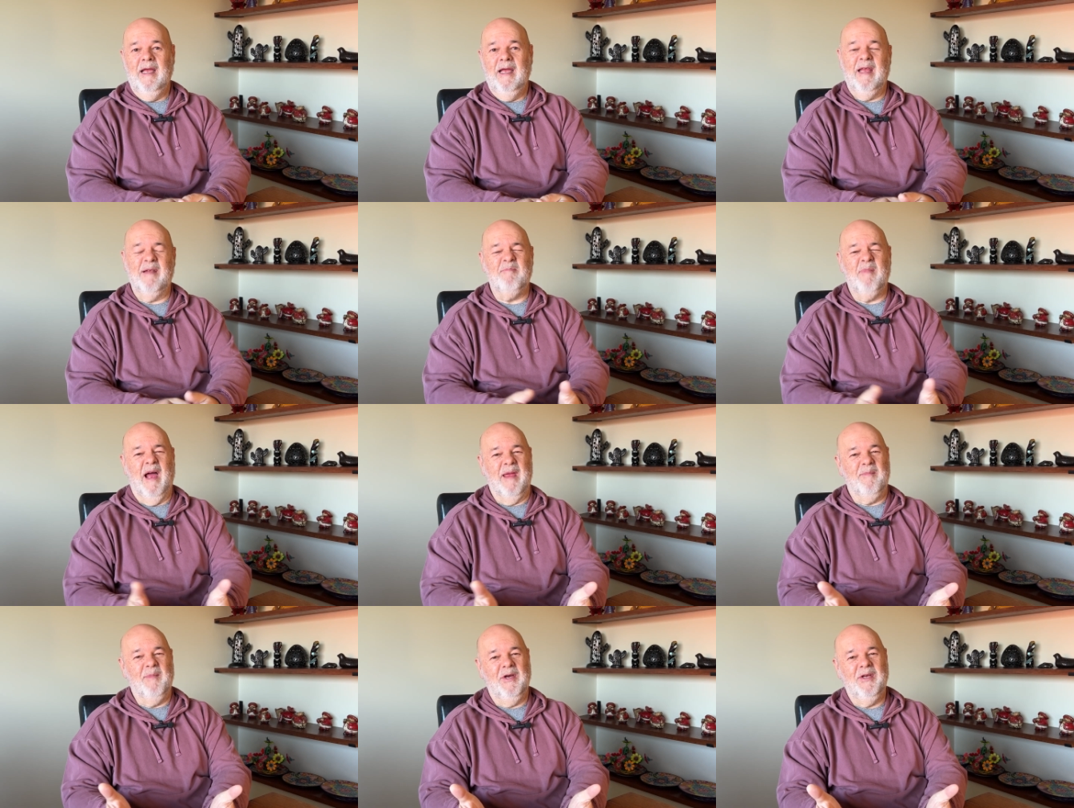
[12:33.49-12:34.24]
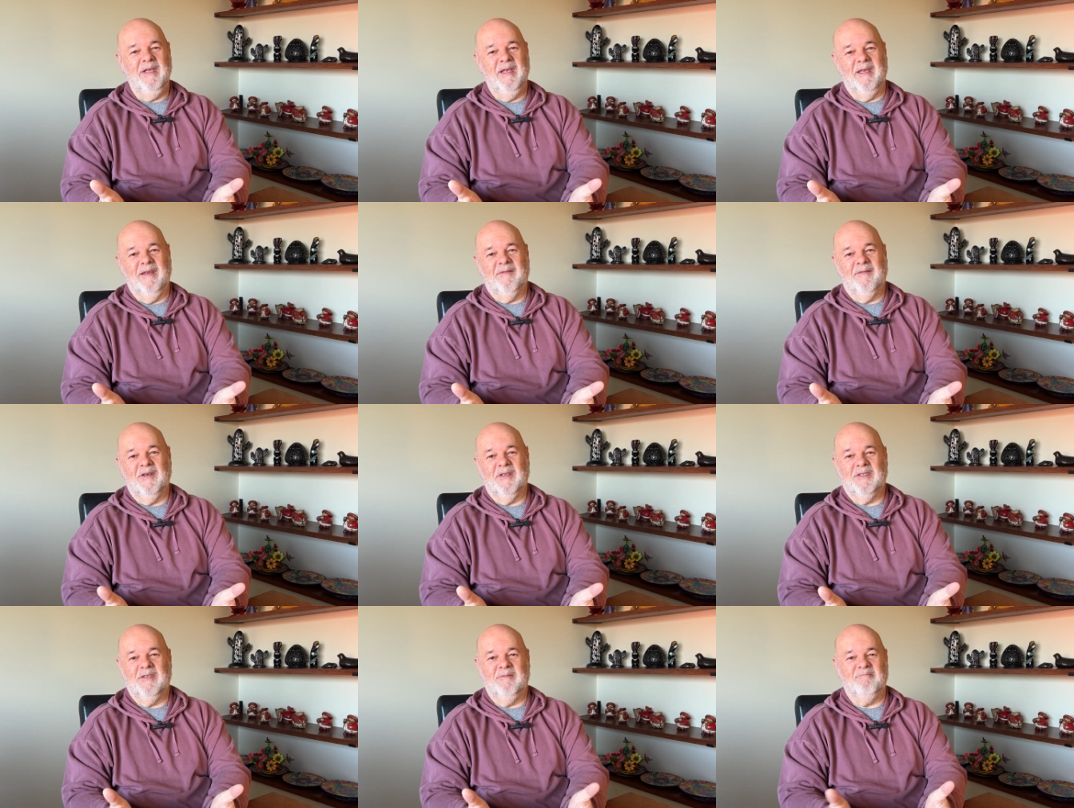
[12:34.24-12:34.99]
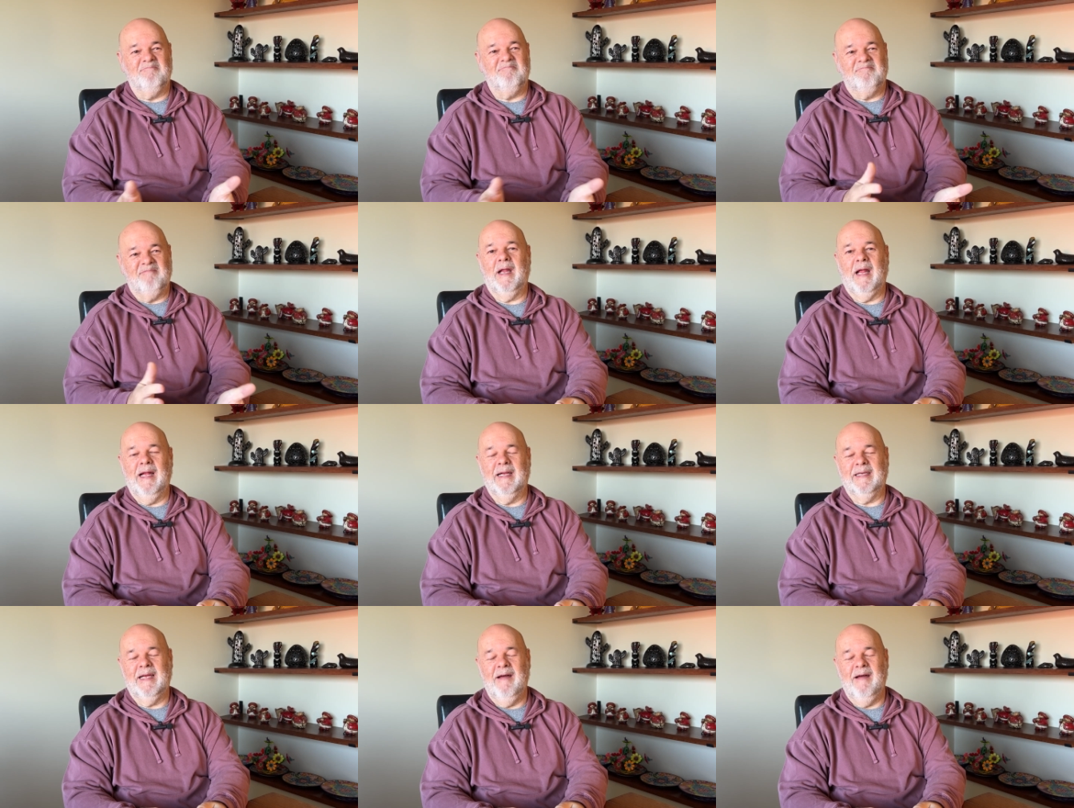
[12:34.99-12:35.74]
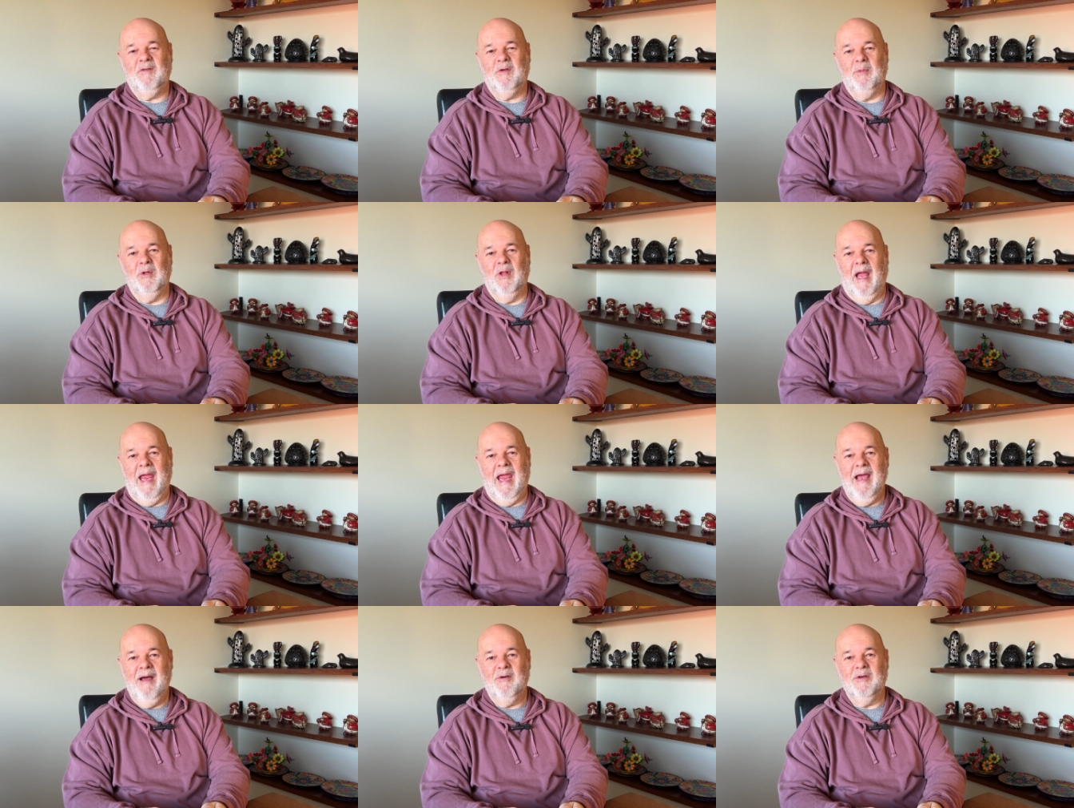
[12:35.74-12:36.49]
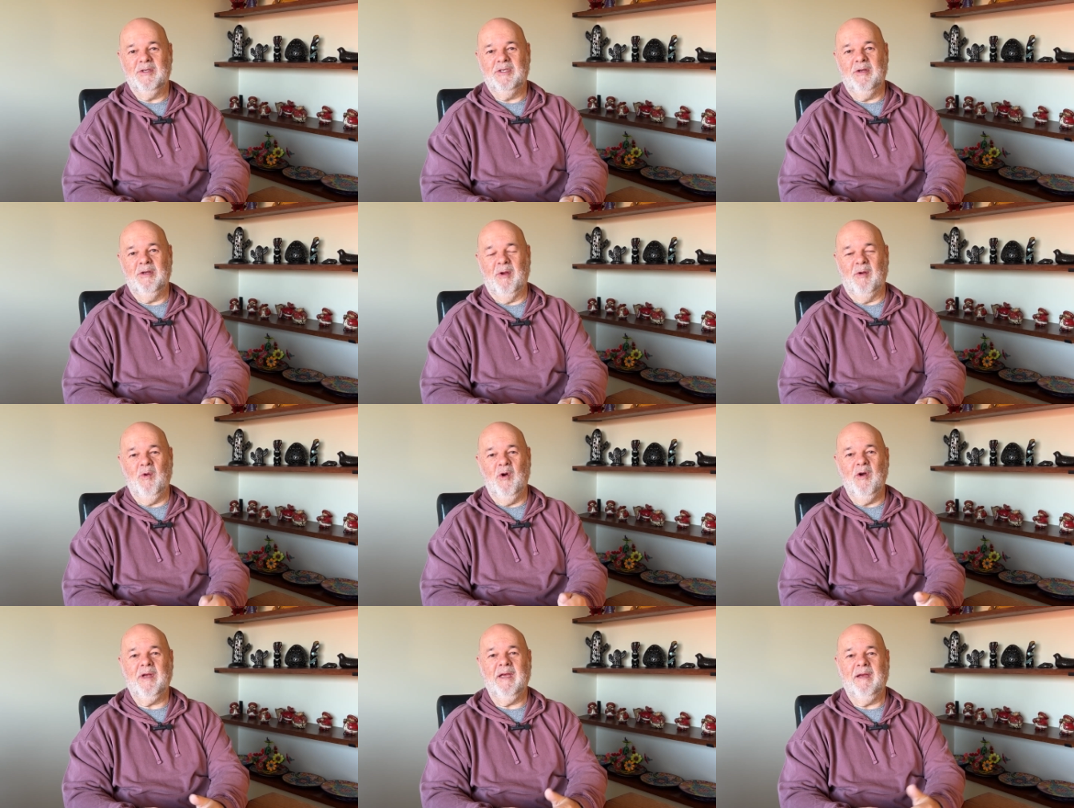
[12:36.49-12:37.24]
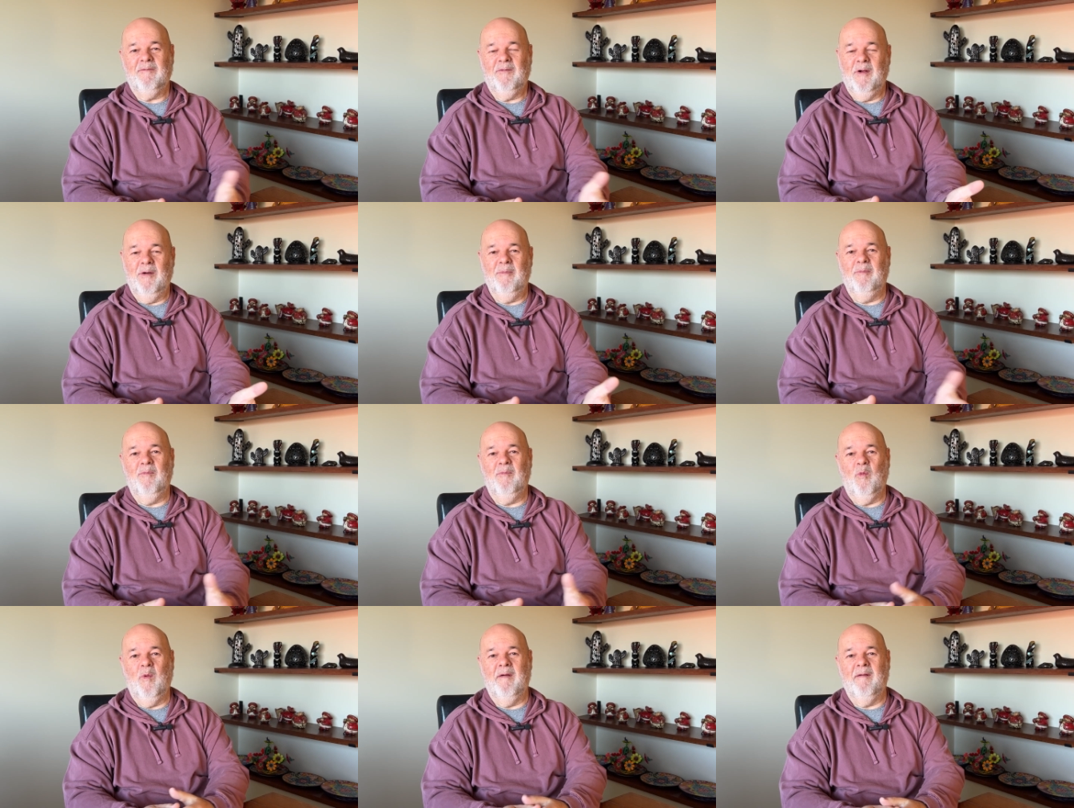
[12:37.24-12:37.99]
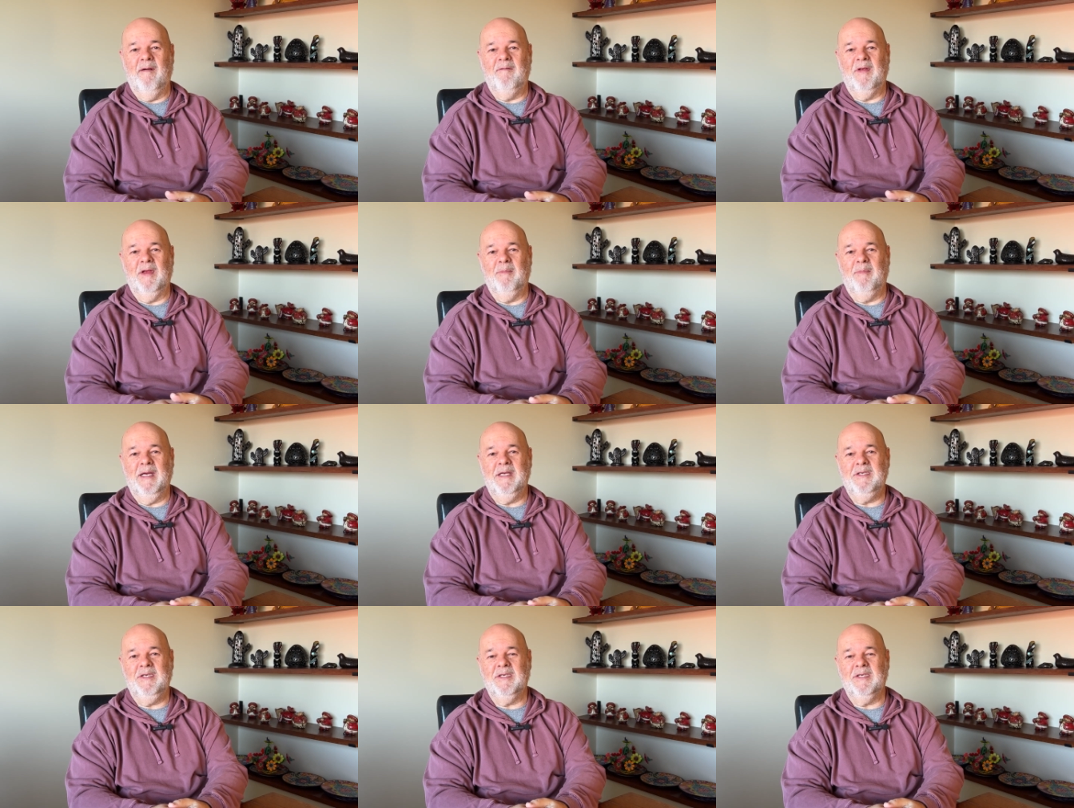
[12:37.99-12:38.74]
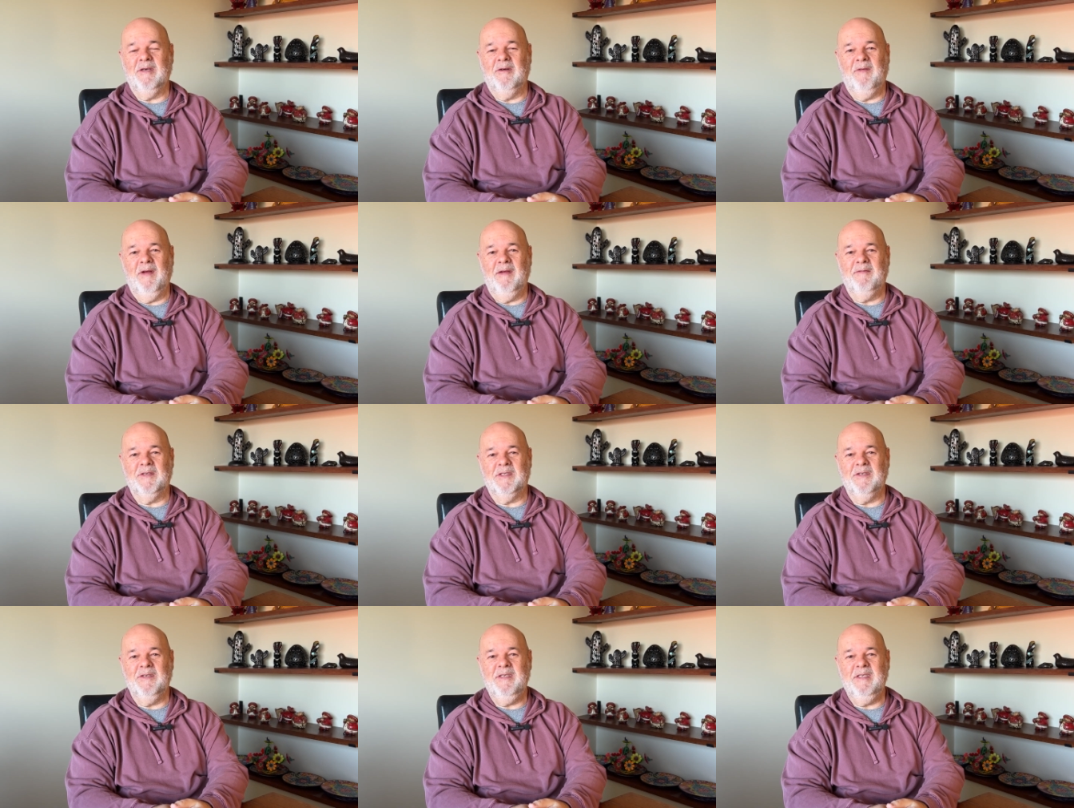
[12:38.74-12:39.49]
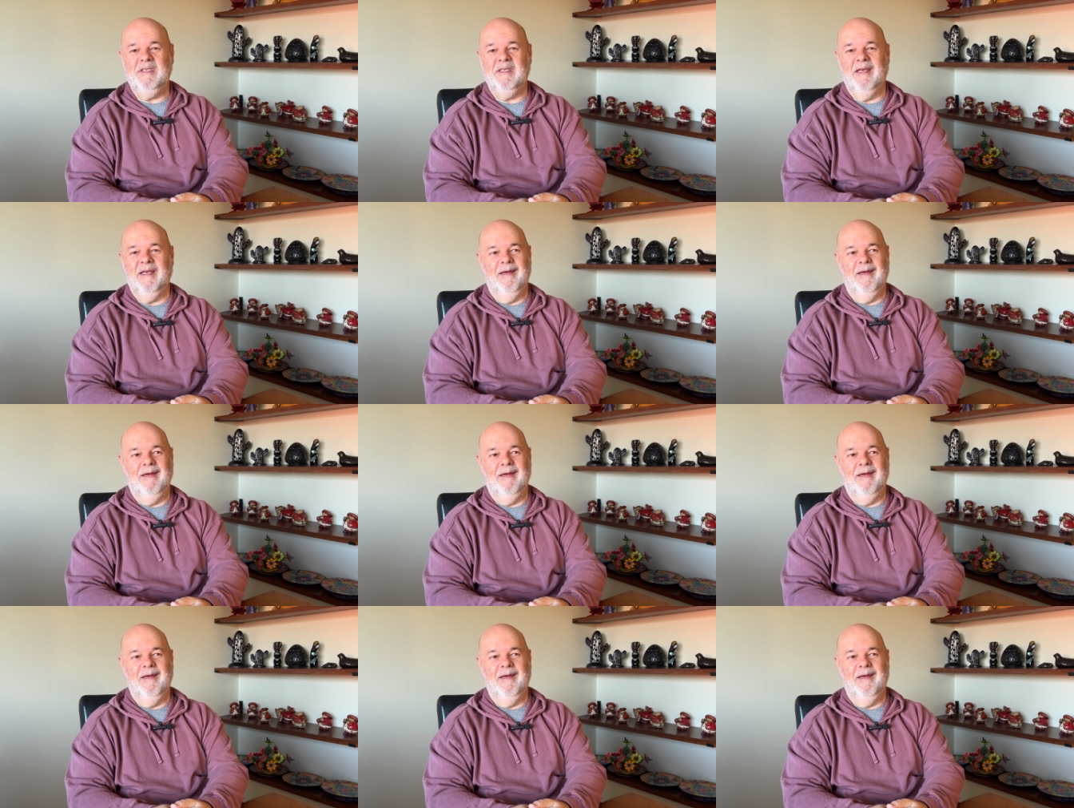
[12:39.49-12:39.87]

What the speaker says: It may mean that you've got some uncomfortable hours to be working from wherever you base yourself overseas,